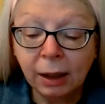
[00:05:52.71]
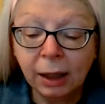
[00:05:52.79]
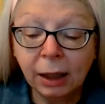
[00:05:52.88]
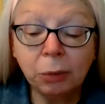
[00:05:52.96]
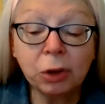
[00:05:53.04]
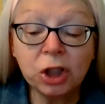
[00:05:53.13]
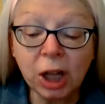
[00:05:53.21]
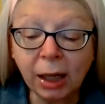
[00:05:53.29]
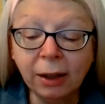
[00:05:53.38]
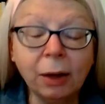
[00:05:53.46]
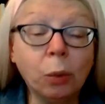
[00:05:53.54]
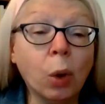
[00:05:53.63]
He
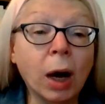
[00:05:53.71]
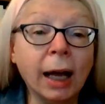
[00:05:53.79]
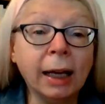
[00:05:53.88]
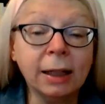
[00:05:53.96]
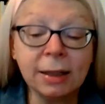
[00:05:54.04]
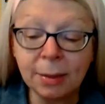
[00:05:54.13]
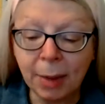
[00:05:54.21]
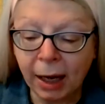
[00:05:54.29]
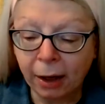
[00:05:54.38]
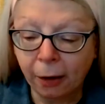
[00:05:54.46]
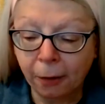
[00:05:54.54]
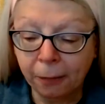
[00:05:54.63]
rejected wine and
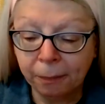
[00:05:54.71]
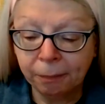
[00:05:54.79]
tobacco.